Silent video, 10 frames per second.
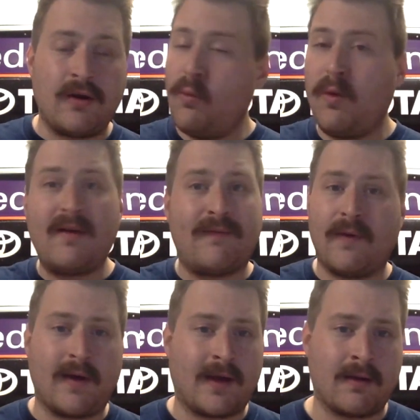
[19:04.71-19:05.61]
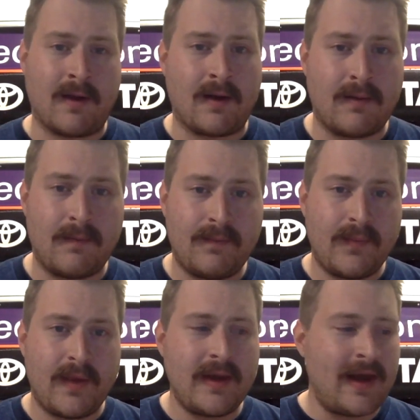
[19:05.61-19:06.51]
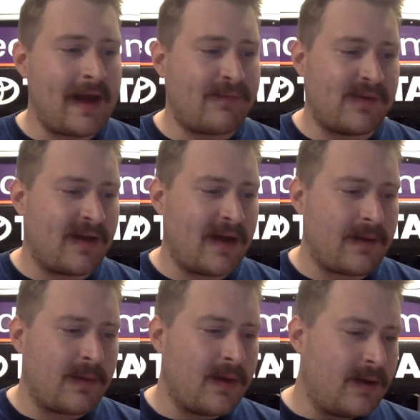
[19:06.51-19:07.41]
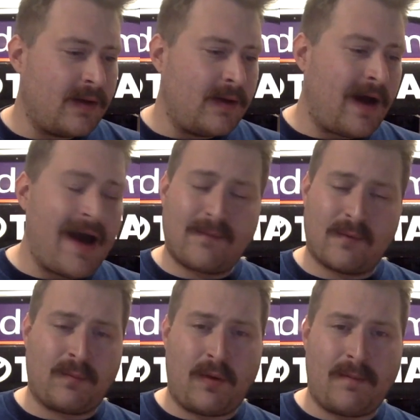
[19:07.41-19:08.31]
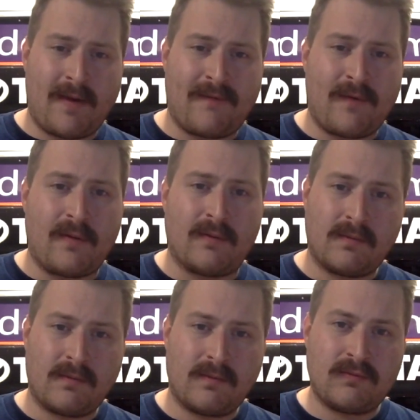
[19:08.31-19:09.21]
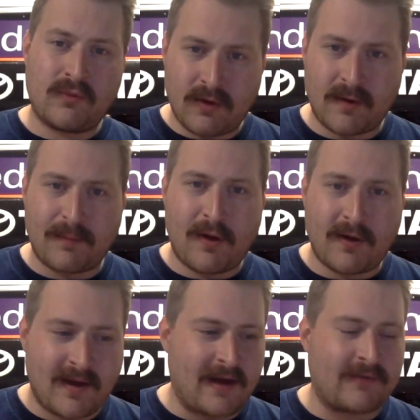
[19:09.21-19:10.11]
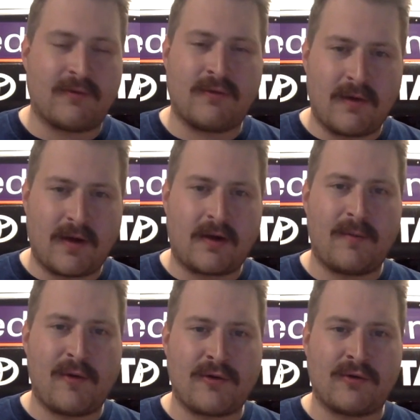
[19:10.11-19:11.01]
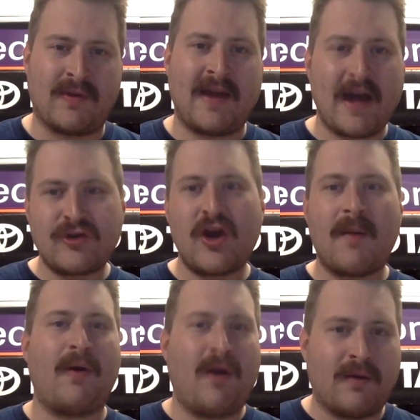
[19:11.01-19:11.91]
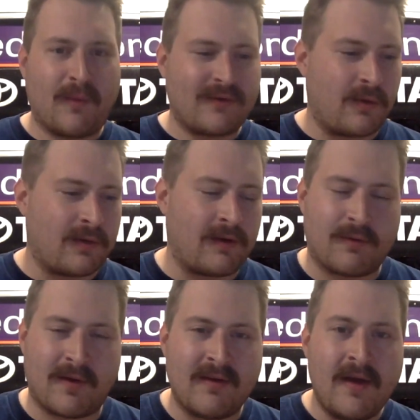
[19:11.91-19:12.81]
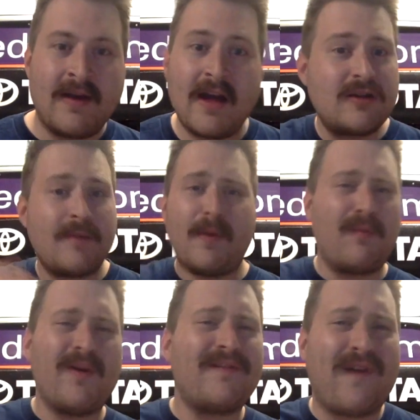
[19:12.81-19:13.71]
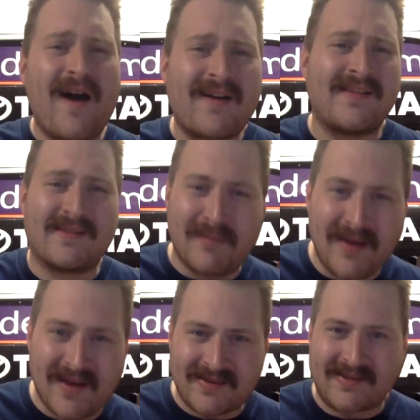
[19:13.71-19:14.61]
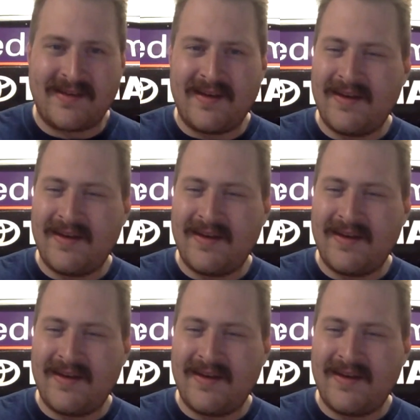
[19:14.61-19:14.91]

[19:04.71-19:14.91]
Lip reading: You want to feel like you're there. And half the time, I have to pull up my phone during a broadcast or during a commercial and catch up on what's going on with the race. Catch up on what Fox has missed.